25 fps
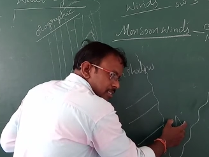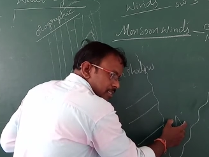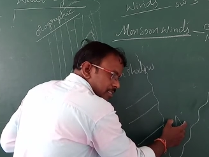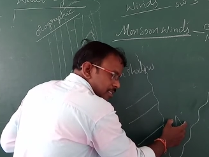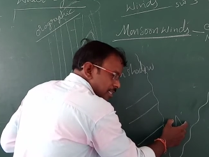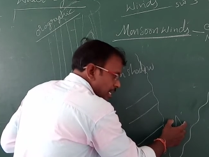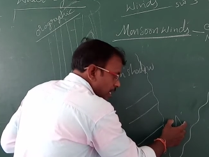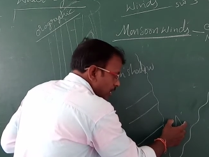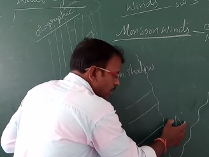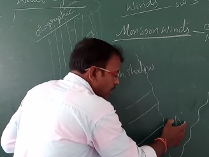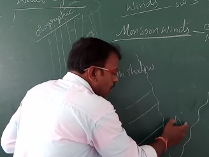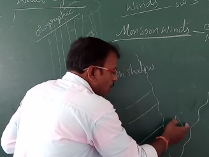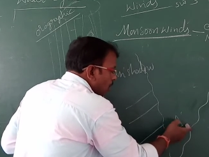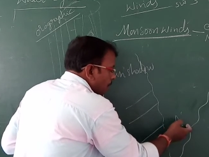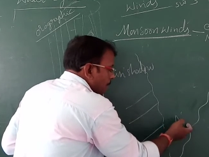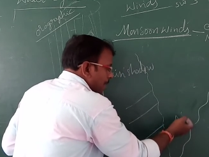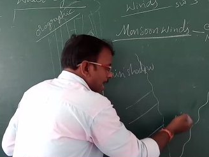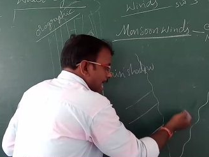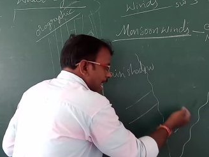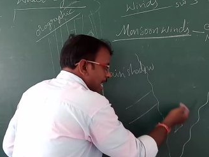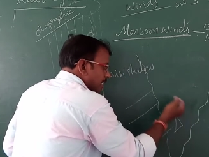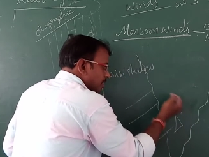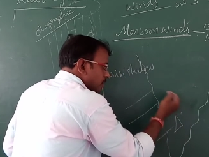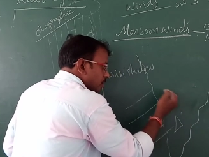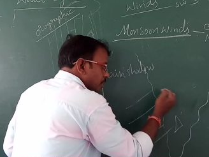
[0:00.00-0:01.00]
Then
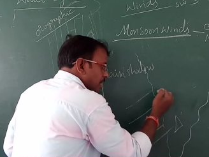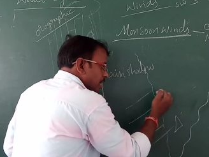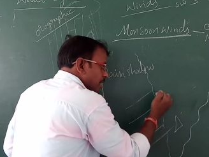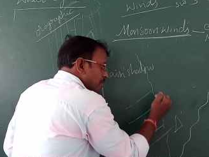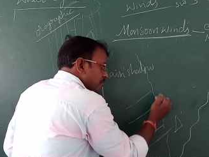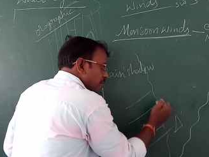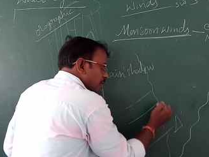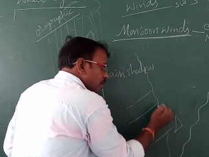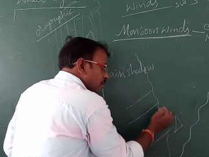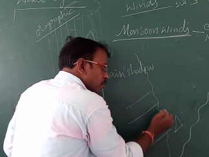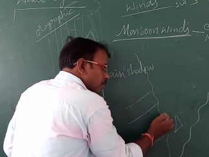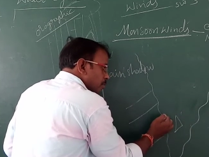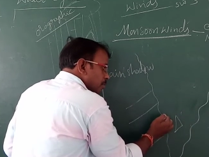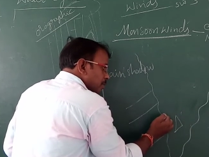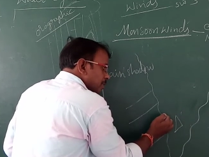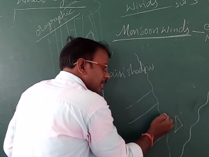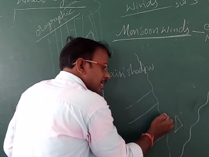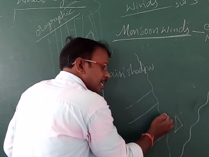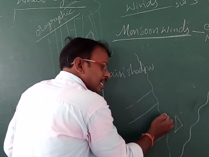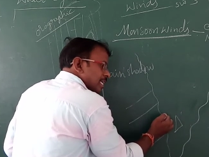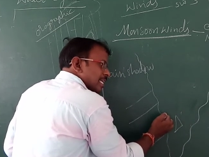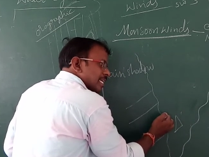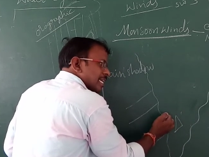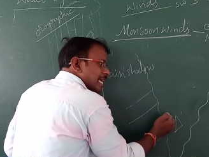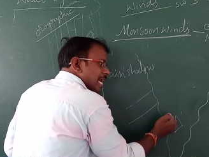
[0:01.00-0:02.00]
maximum rainfall will be
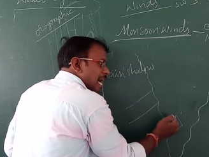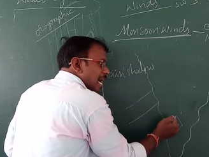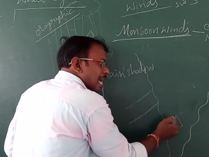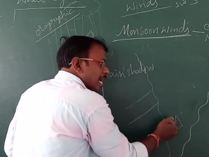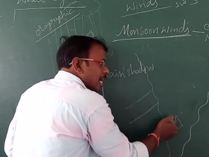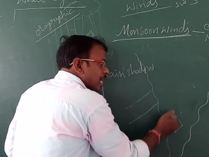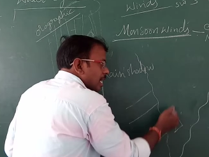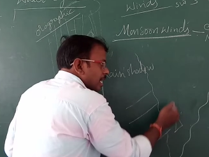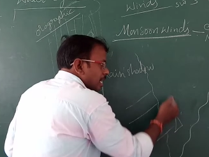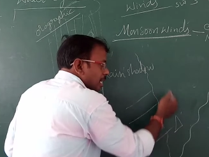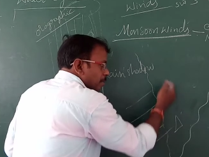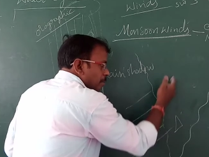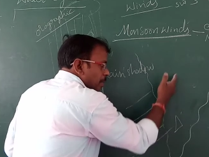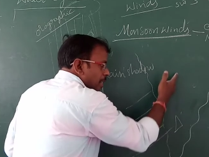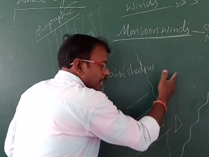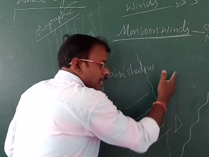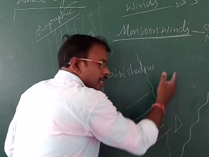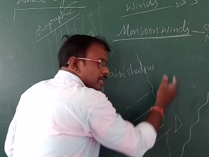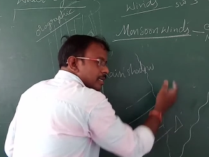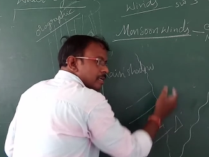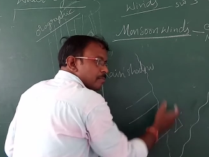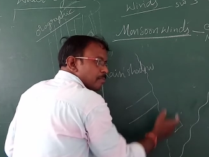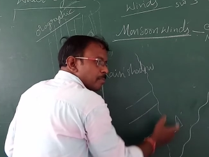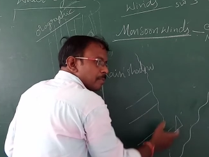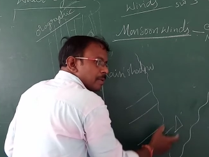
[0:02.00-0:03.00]
there in Kerala,
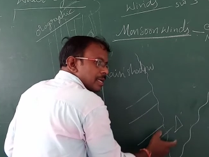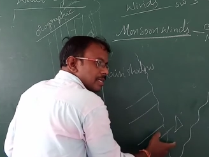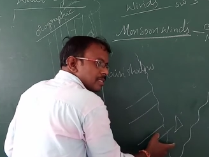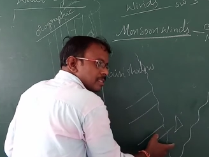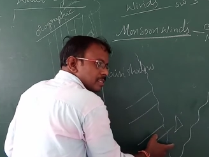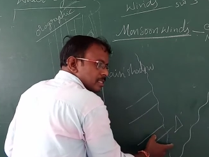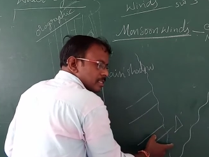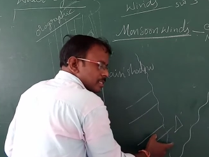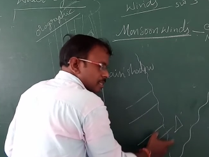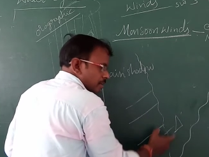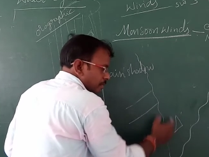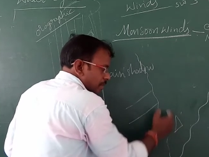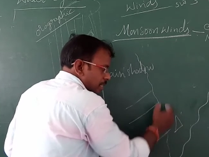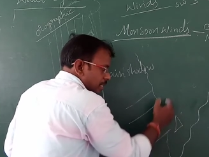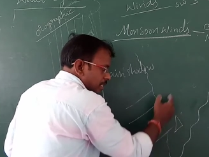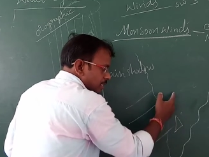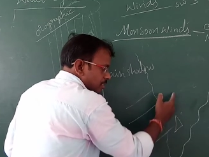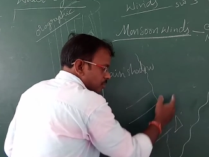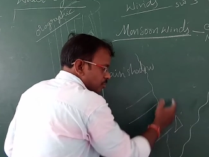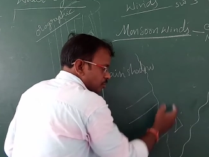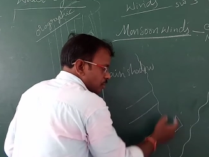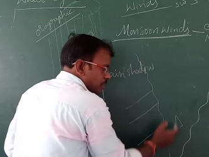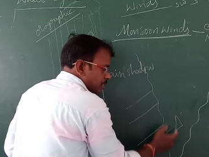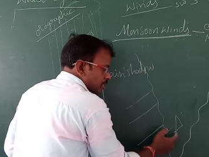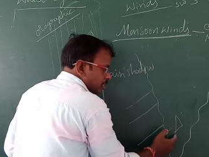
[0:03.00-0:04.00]
remaining places, remaining
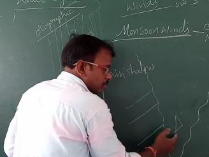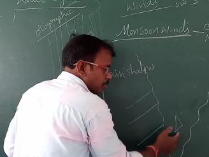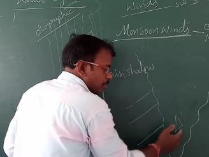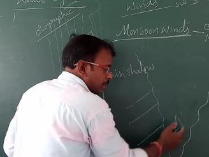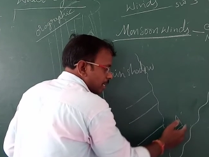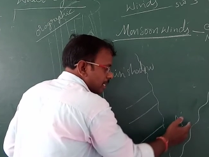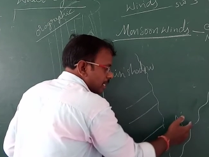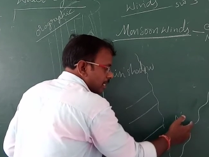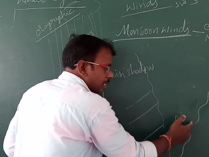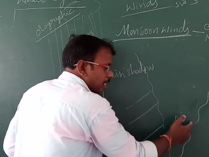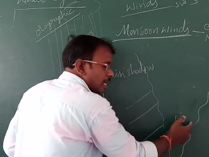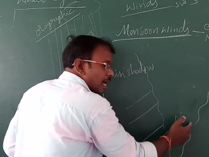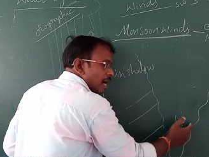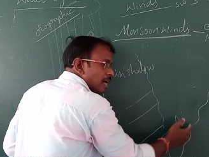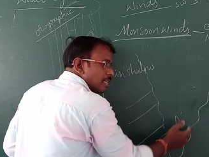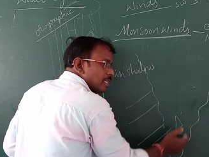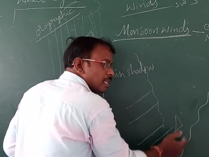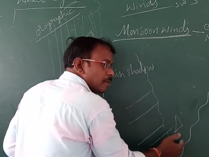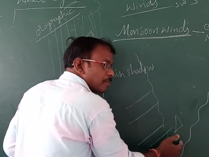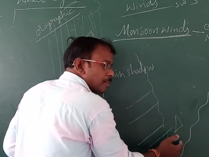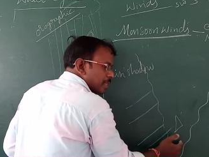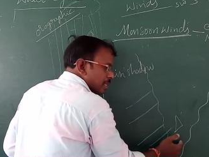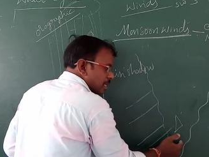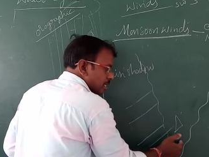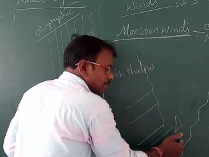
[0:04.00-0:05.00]
states. But in Andhra
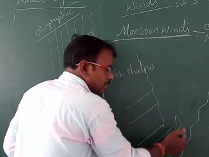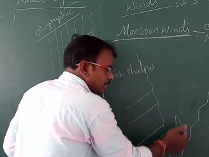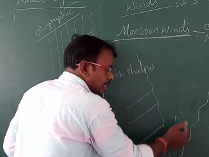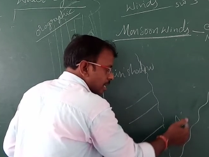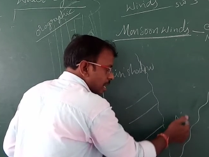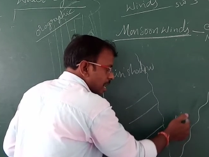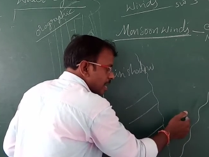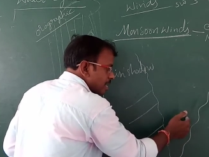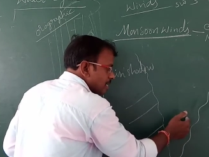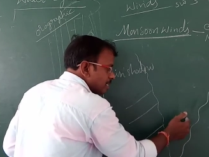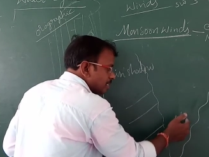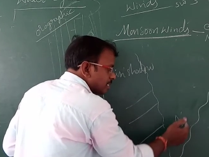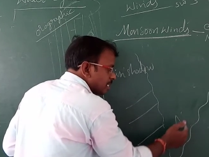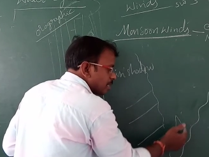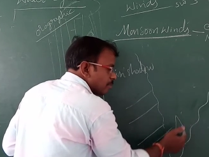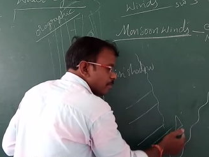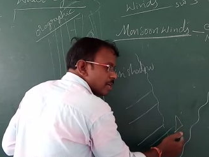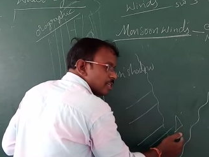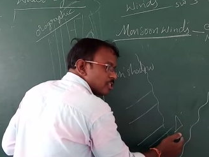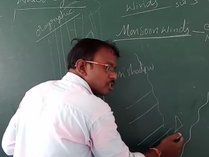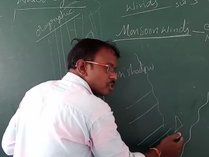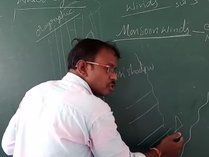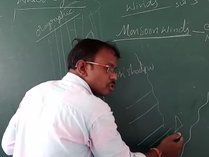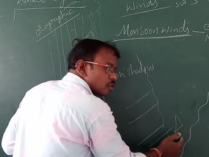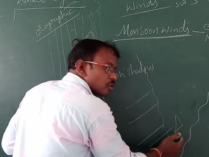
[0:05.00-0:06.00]
Pradesh,
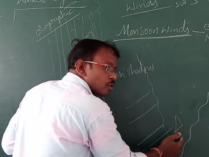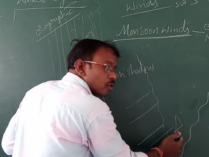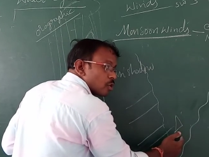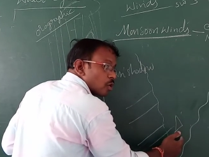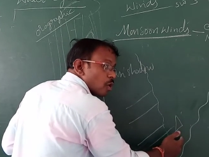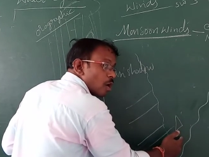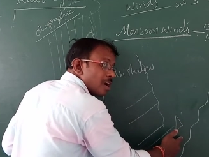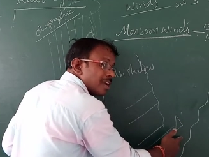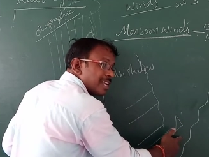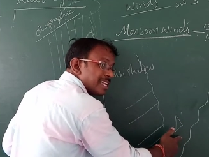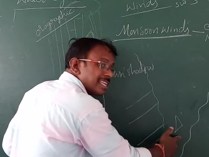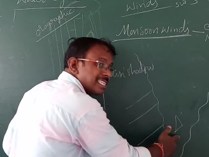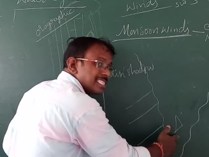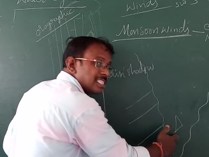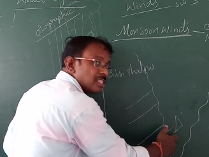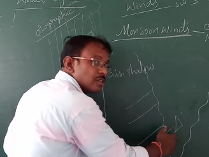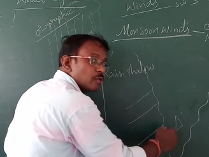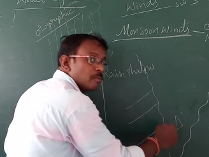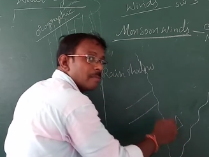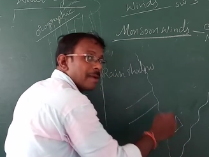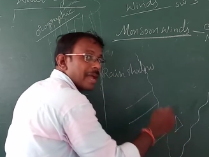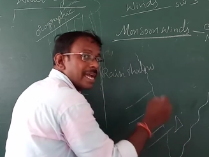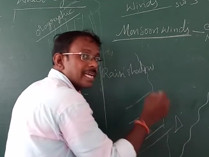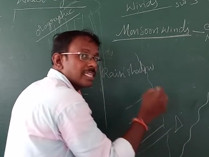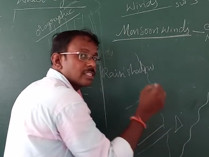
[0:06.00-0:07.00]
Rayalaseema, Chittoor not receive
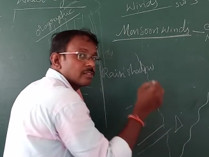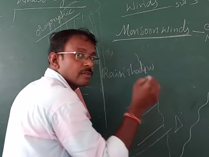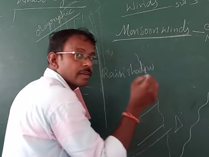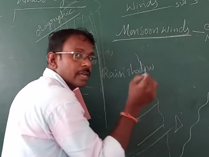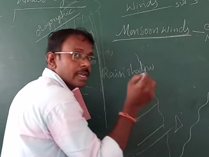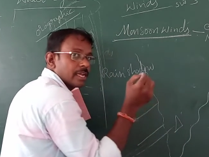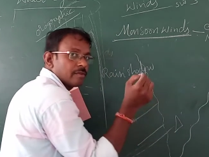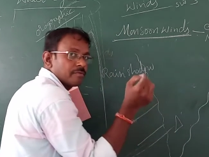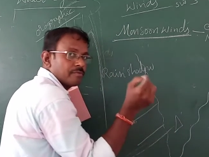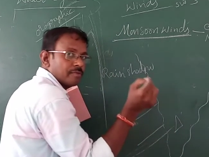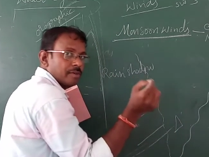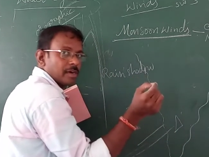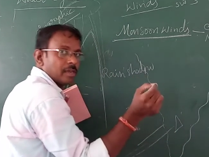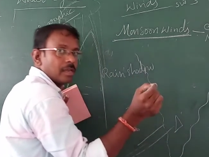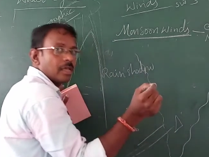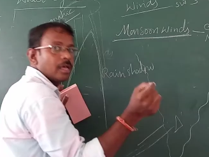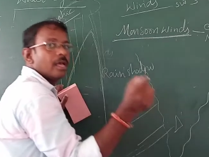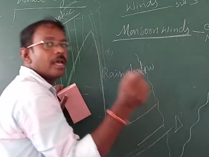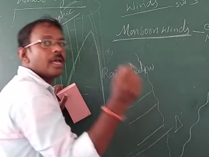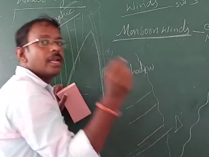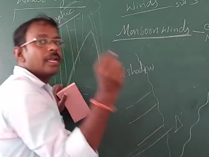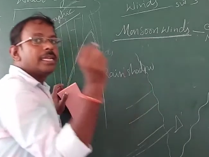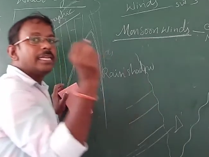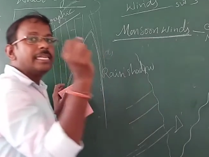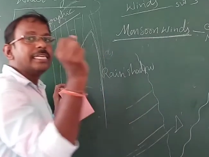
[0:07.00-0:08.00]
maximum rainfall.
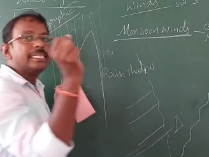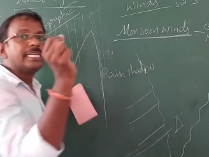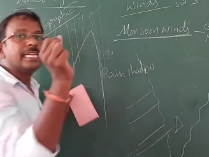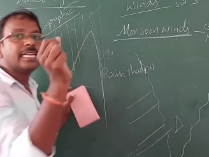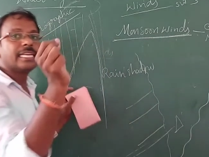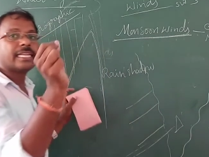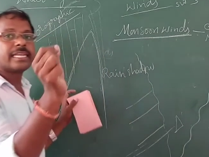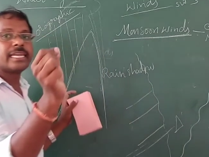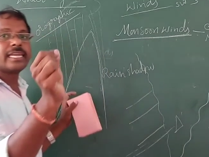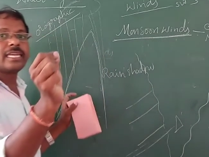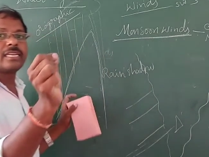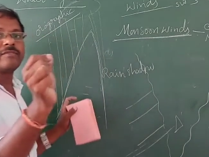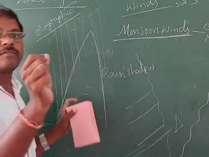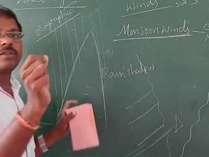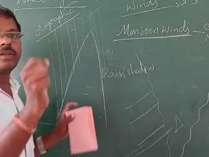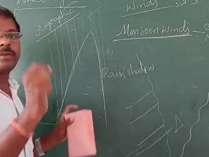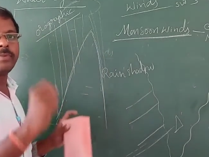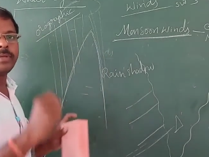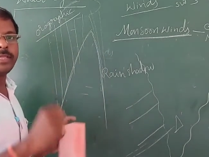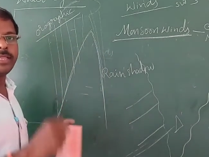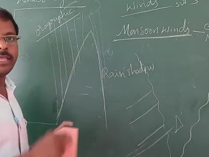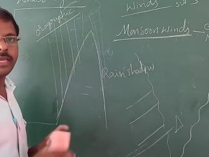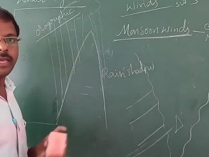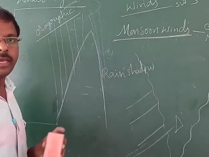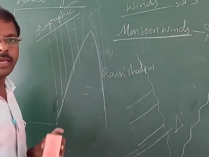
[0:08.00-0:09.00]
Little rain will be
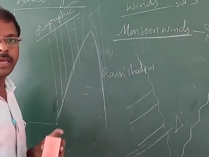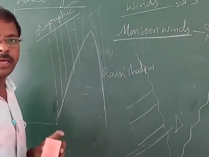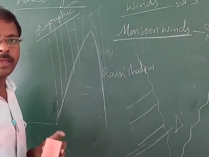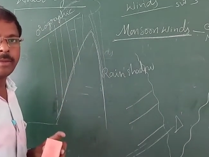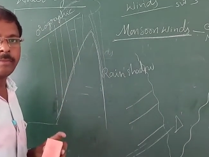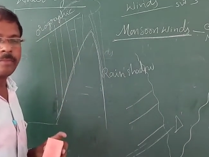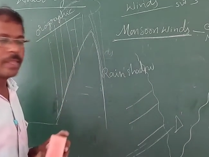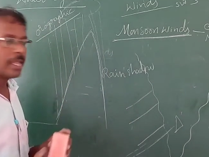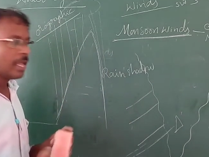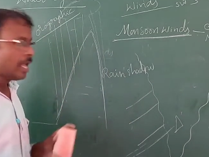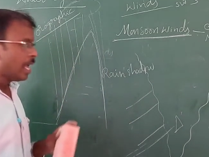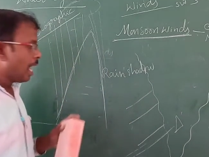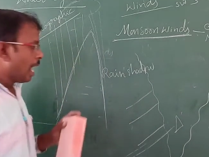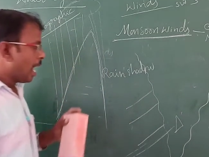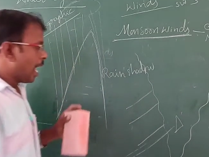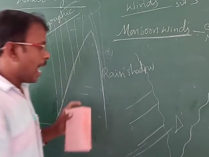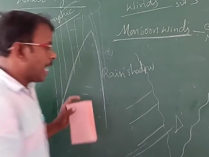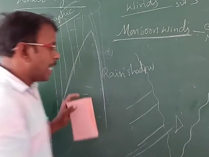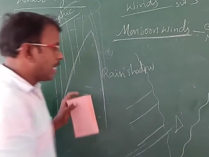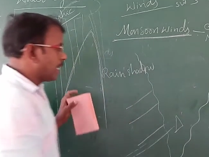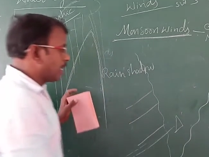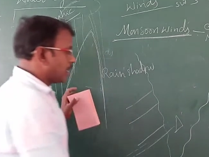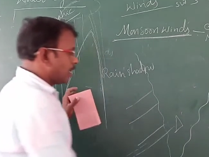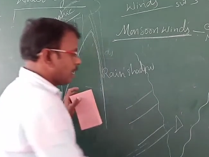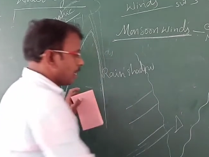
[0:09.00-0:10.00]
there.
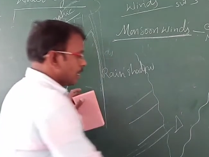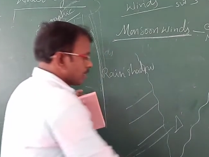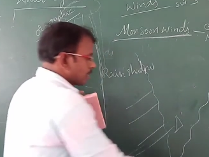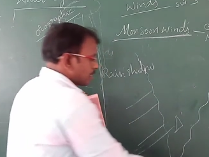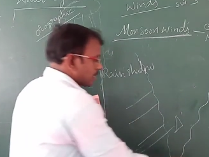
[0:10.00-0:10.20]
And